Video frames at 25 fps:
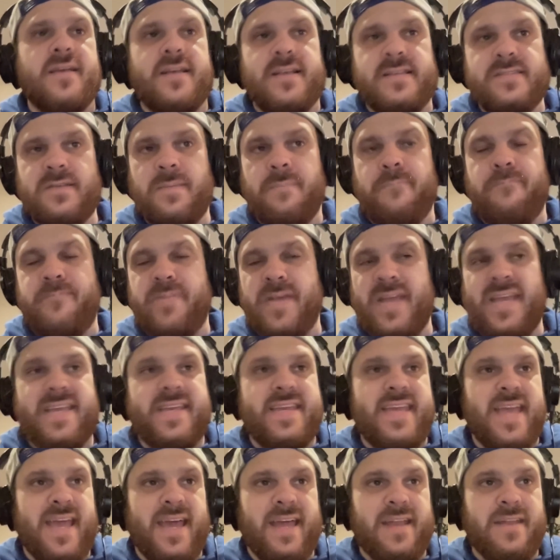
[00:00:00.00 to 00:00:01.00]
Is a
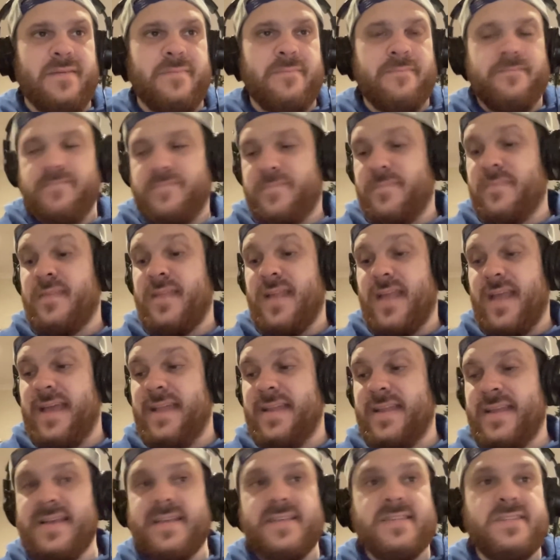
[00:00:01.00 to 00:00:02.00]
big kid.
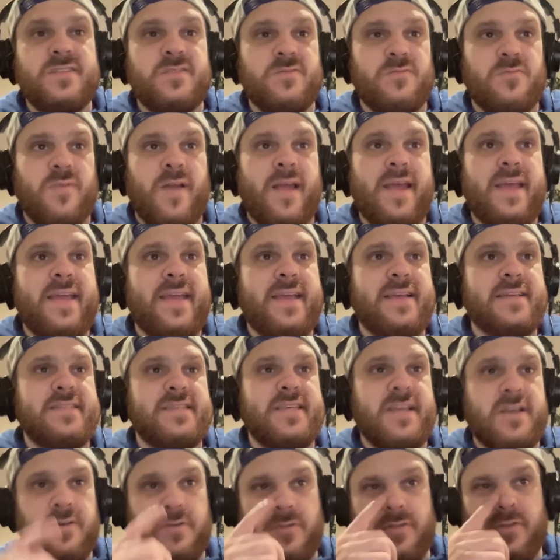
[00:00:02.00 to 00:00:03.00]
And his rankings here,